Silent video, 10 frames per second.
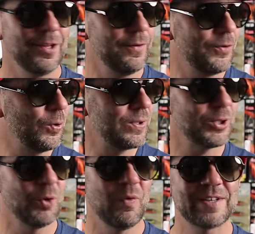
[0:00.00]
Though, of
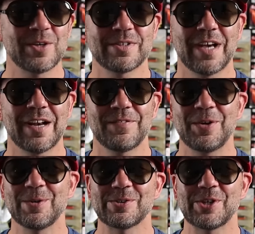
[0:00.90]
course, old Retro's got a
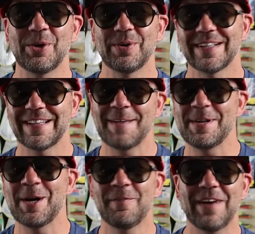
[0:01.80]
few, so let
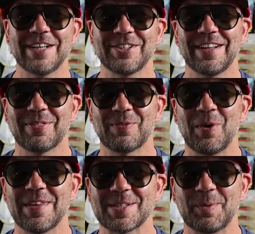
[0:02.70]
me know if I should
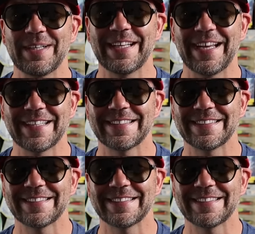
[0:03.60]
throw this one day.